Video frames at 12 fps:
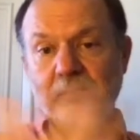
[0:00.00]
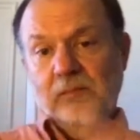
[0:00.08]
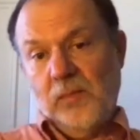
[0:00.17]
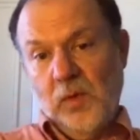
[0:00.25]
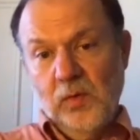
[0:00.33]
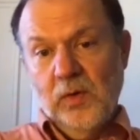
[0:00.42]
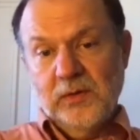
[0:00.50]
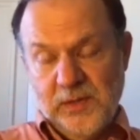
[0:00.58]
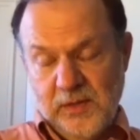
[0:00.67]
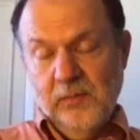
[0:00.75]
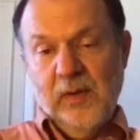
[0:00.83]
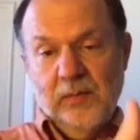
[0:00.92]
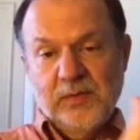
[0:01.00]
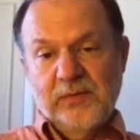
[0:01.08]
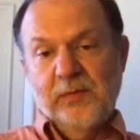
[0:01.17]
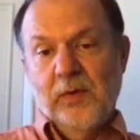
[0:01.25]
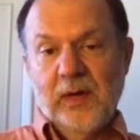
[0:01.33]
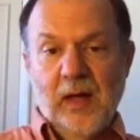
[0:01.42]
who are still members
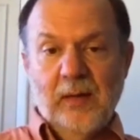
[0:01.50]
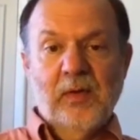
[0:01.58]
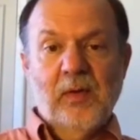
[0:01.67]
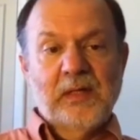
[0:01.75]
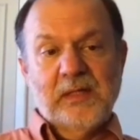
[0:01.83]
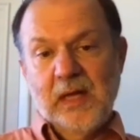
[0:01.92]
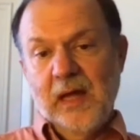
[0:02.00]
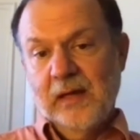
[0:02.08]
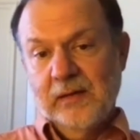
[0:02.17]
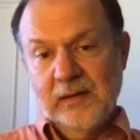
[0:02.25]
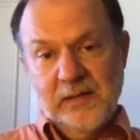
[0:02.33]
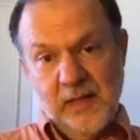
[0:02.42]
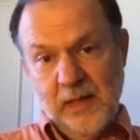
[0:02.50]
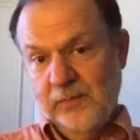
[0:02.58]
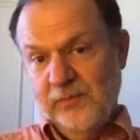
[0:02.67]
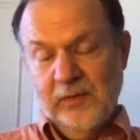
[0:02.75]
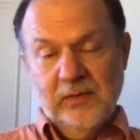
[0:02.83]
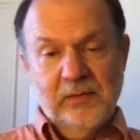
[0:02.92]
of Origami USA, and the
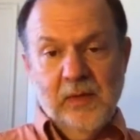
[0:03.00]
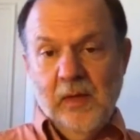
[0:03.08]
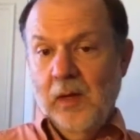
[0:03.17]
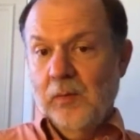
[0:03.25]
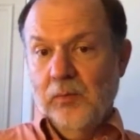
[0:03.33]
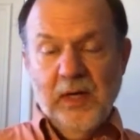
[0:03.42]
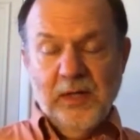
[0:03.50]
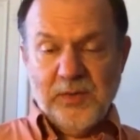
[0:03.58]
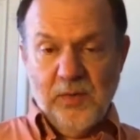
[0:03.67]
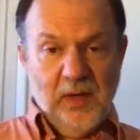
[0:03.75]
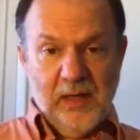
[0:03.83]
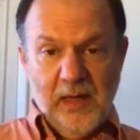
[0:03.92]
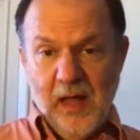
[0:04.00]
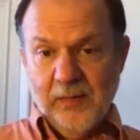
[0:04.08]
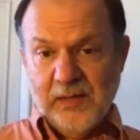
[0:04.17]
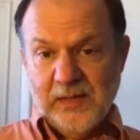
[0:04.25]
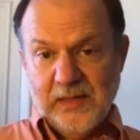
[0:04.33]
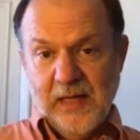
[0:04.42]
same for British
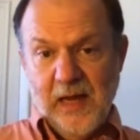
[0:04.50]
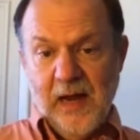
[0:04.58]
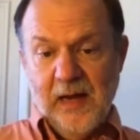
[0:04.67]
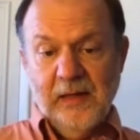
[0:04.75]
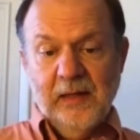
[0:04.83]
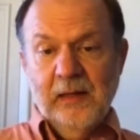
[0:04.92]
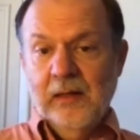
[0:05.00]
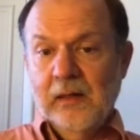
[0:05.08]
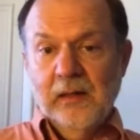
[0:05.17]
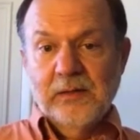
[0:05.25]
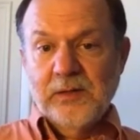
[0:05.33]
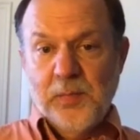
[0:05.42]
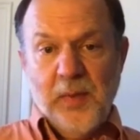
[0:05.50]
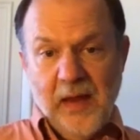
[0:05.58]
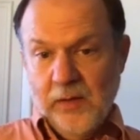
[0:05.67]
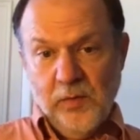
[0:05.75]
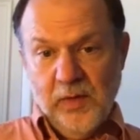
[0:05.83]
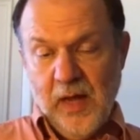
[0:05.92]
Origami Society,
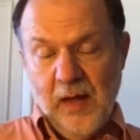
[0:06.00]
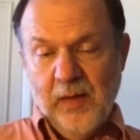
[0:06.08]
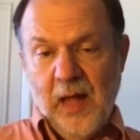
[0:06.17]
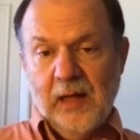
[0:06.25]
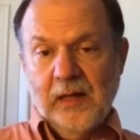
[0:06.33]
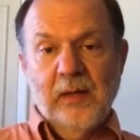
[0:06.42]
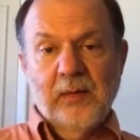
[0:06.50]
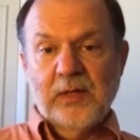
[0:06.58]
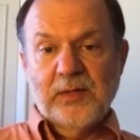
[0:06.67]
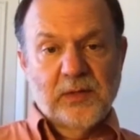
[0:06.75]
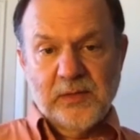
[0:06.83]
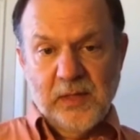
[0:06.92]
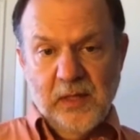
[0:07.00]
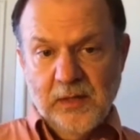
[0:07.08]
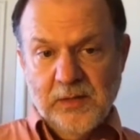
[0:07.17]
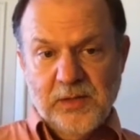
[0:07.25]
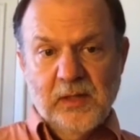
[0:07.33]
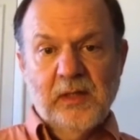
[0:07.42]
Japan Origami Academic
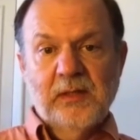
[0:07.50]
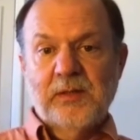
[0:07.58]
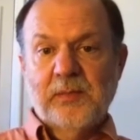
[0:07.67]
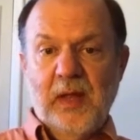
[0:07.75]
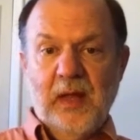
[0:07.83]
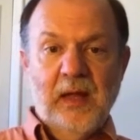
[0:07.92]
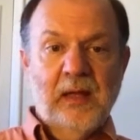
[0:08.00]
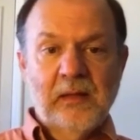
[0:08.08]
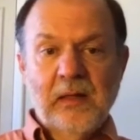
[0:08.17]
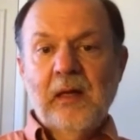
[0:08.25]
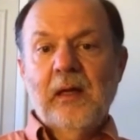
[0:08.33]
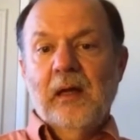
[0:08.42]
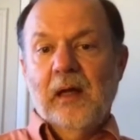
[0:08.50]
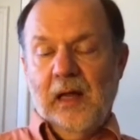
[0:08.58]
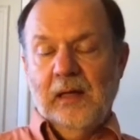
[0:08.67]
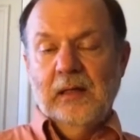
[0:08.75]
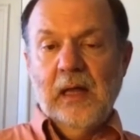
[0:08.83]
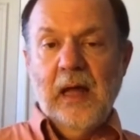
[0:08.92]
Association in Japan,
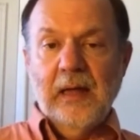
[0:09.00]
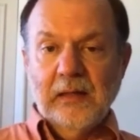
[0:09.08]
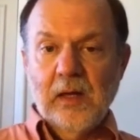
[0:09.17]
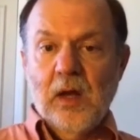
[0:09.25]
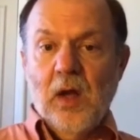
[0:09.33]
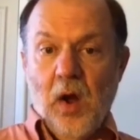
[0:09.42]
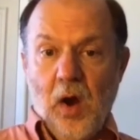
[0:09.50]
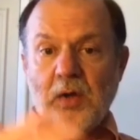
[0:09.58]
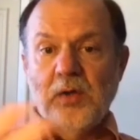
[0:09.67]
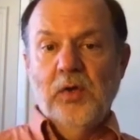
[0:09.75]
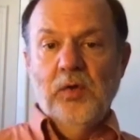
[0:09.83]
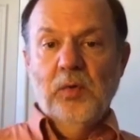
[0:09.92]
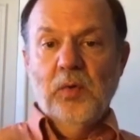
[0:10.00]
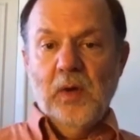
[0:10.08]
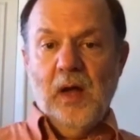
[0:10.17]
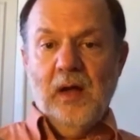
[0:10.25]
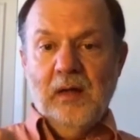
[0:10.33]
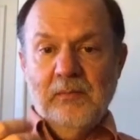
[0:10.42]
and the like. Are you
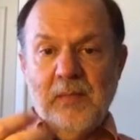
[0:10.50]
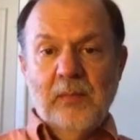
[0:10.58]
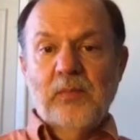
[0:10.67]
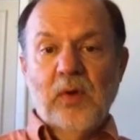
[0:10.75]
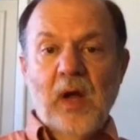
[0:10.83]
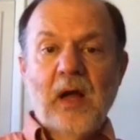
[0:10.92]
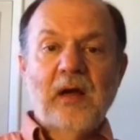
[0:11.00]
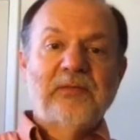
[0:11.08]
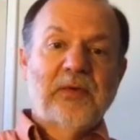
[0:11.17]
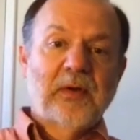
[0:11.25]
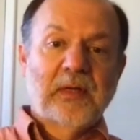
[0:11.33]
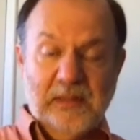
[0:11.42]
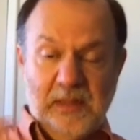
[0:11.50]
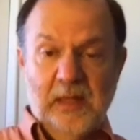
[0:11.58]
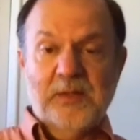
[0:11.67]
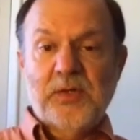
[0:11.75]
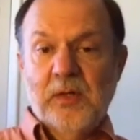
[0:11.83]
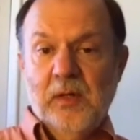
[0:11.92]
a member of or in
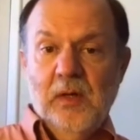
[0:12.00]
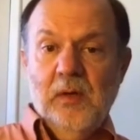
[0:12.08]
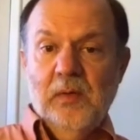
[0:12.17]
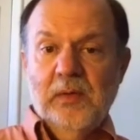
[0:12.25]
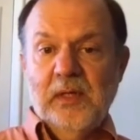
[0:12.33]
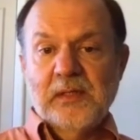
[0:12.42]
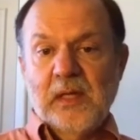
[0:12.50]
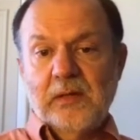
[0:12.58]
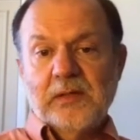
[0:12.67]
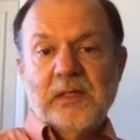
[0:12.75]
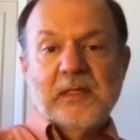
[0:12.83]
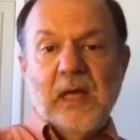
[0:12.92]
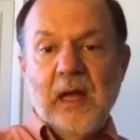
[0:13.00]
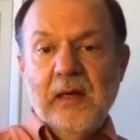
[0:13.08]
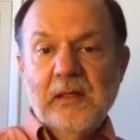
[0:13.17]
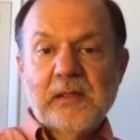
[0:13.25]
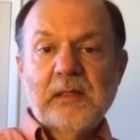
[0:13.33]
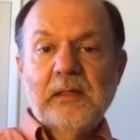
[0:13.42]
touch with these other
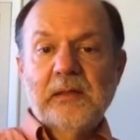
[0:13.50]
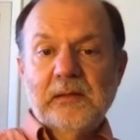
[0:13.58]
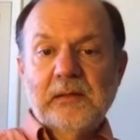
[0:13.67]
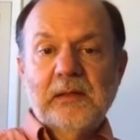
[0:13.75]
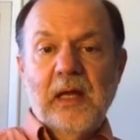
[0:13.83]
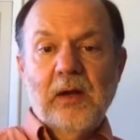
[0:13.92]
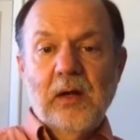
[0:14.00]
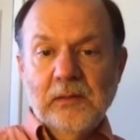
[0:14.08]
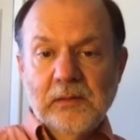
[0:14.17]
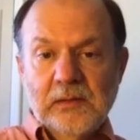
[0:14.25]
societies at all?